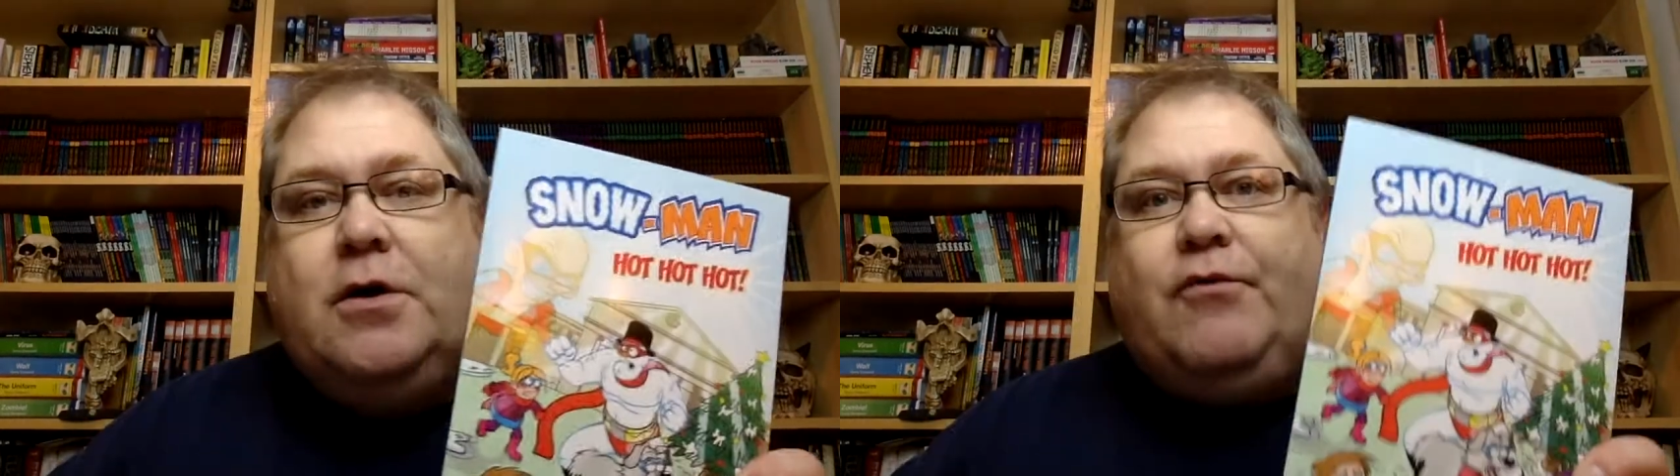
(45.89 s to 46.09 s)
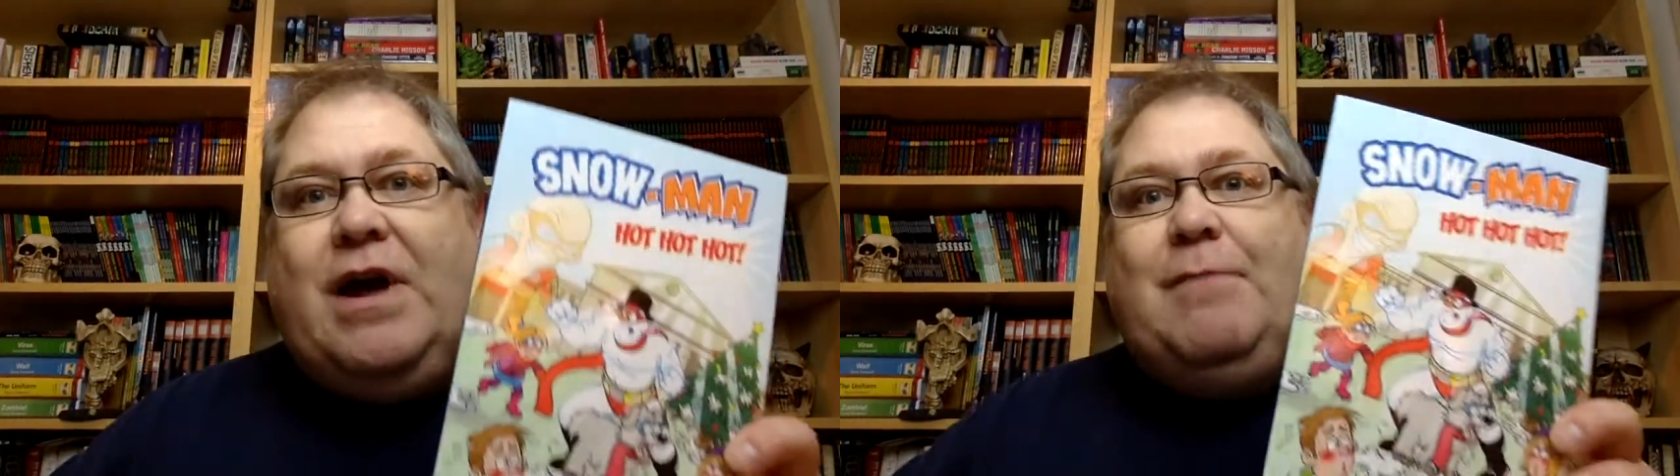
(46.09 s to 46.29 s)

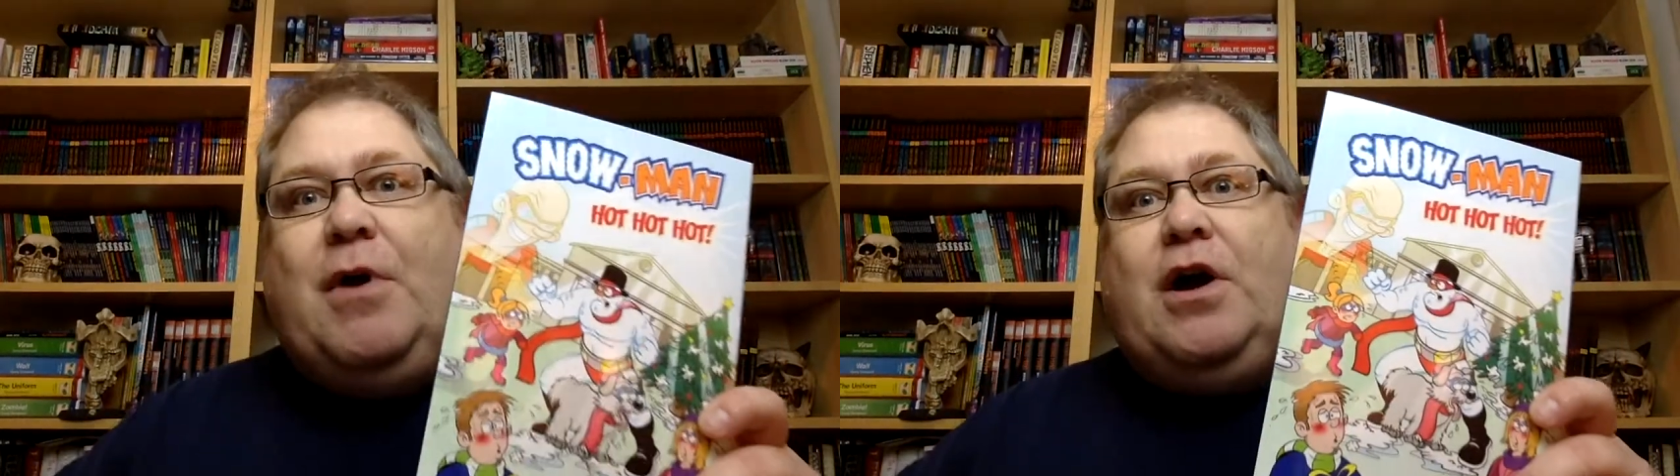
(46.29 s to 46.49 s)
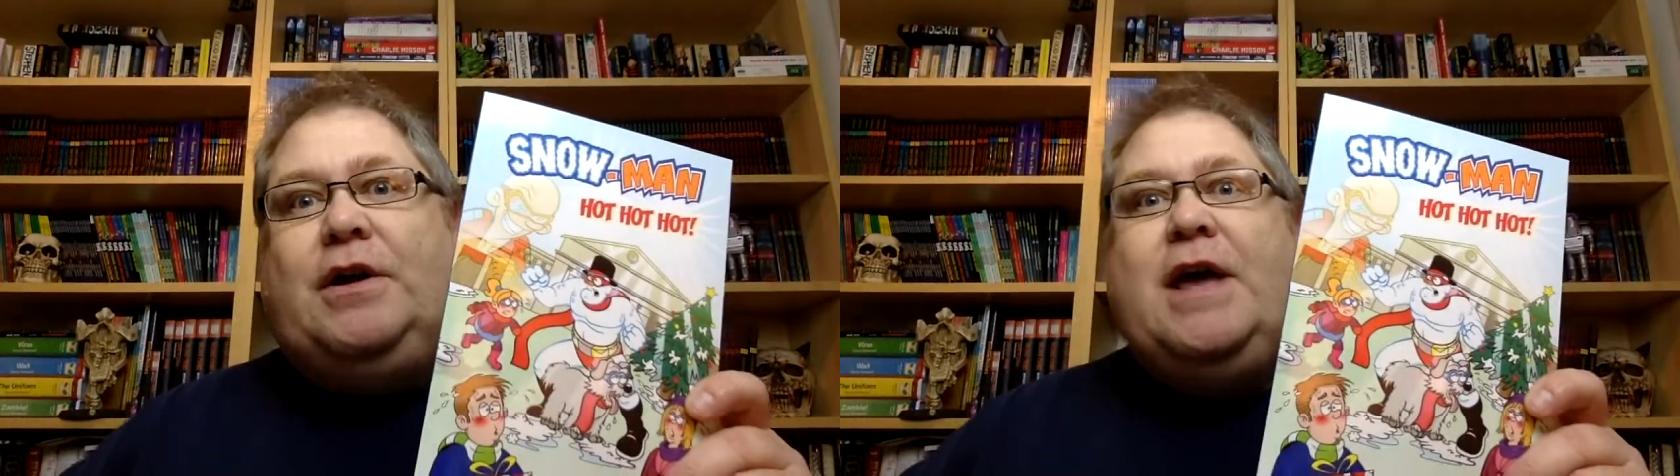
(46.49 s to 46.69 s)
Ray
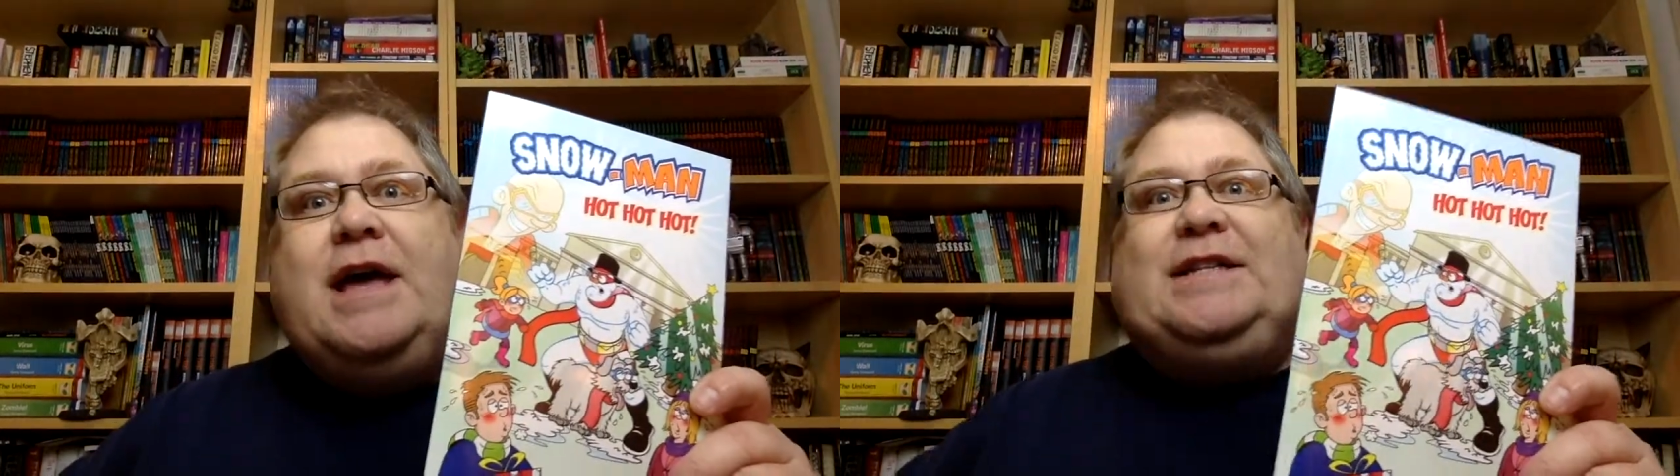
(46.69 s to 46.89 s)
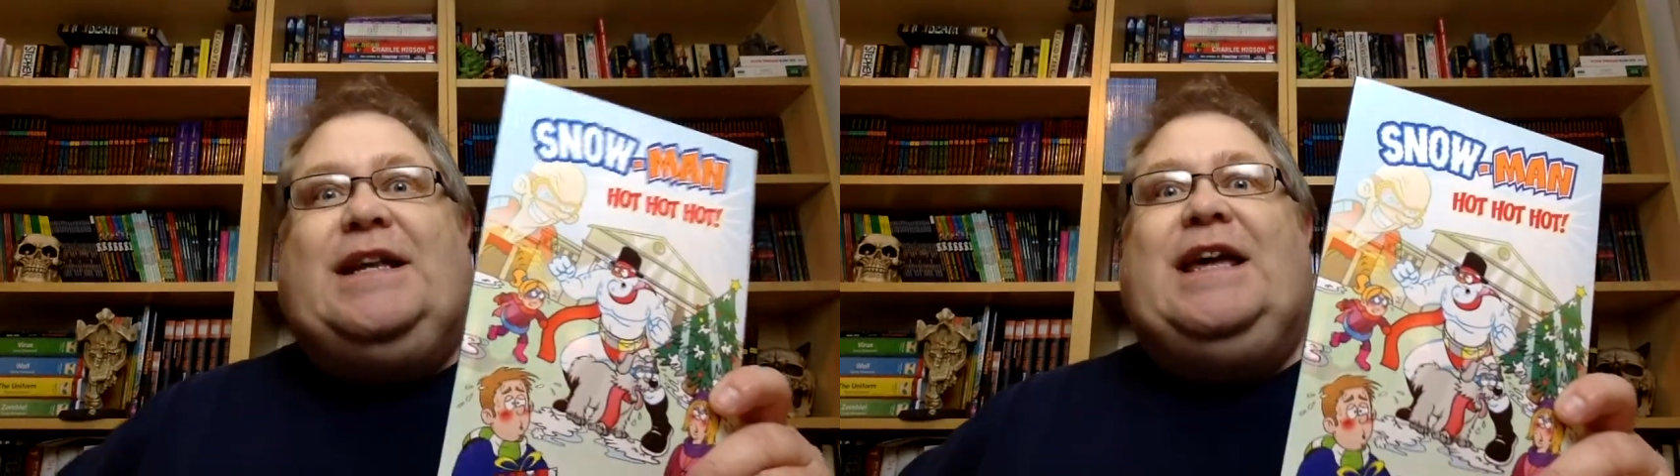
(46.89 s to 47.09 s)
Byrne
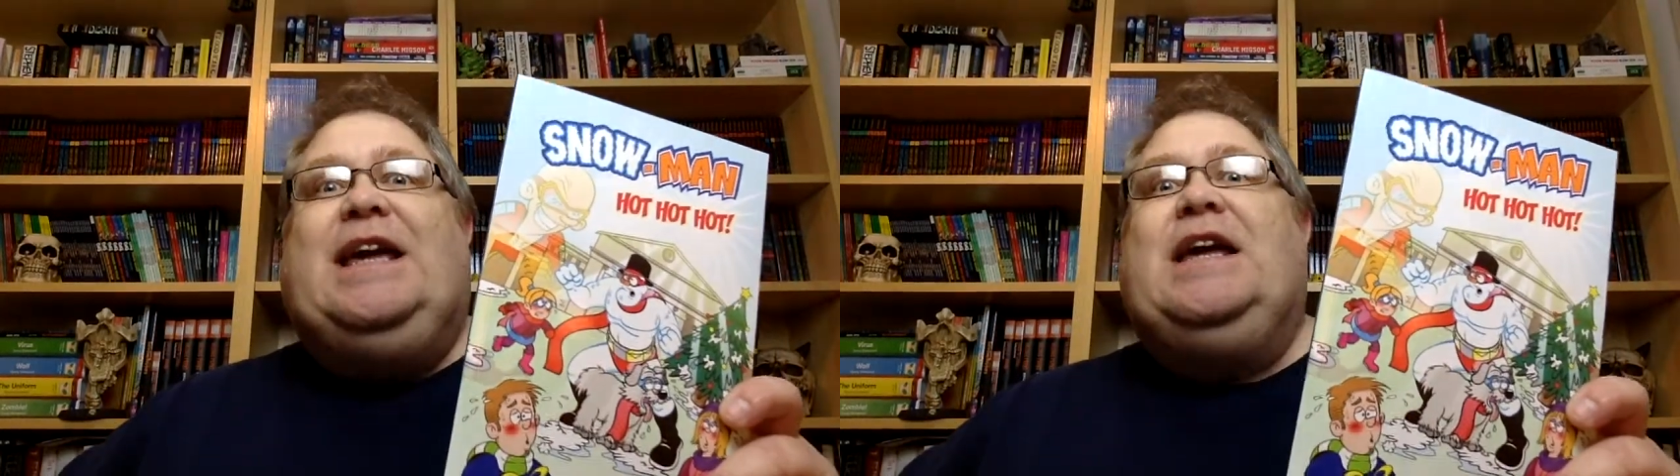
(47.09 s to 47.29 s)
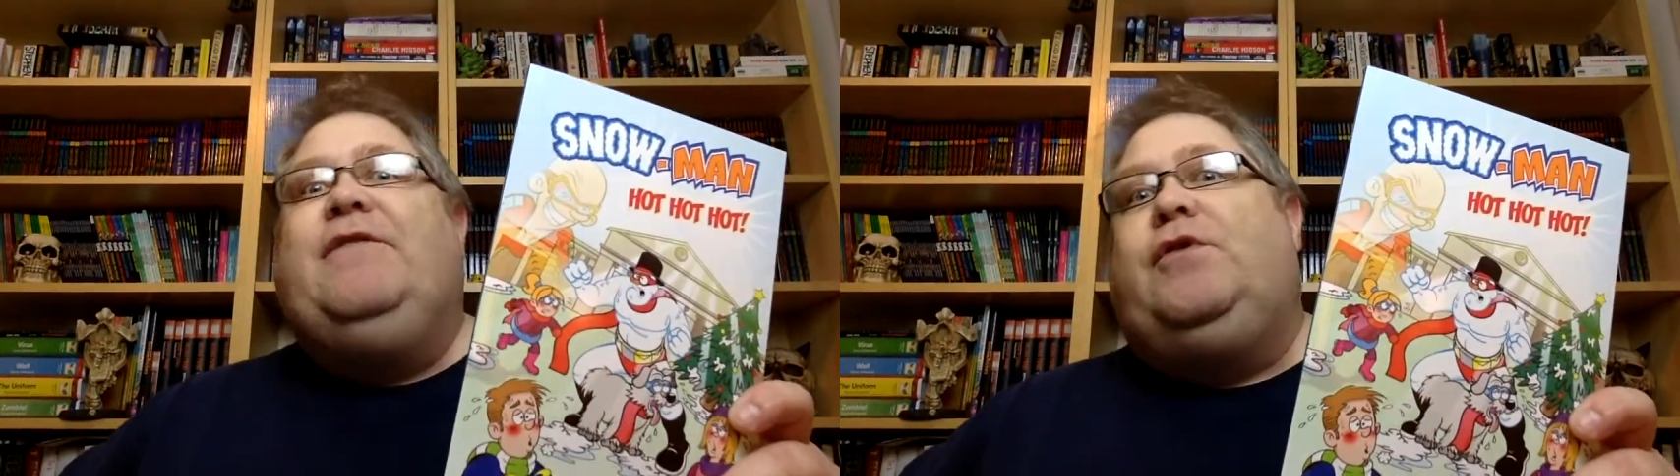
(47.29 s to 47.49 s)
is an
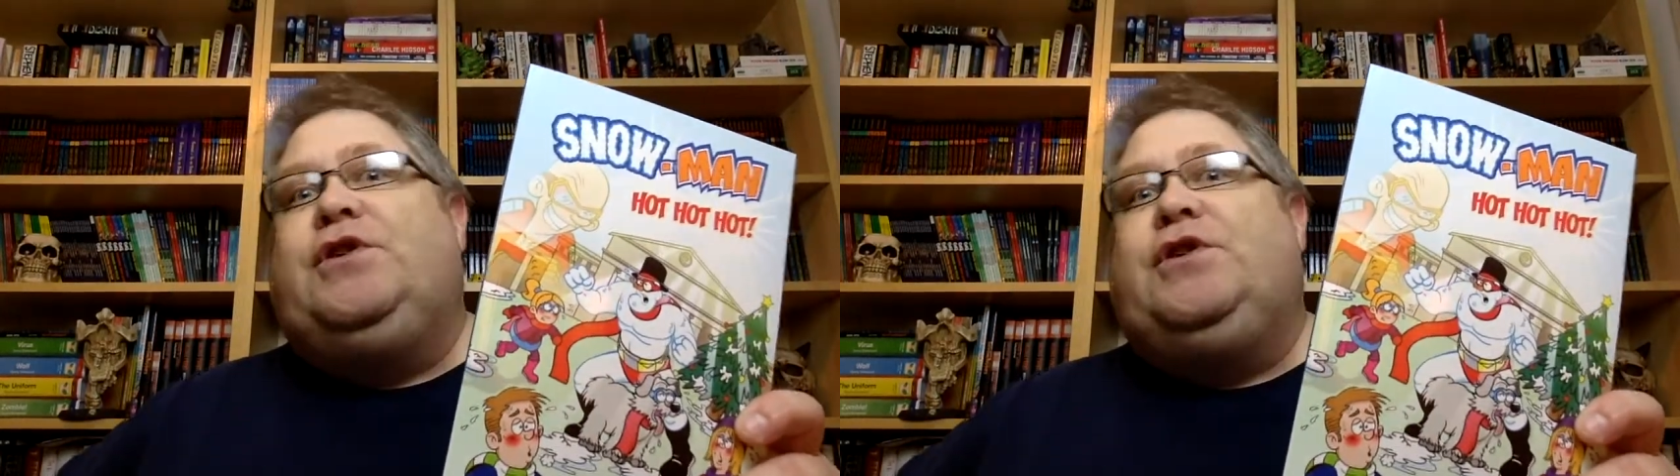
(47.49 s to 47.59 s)
evil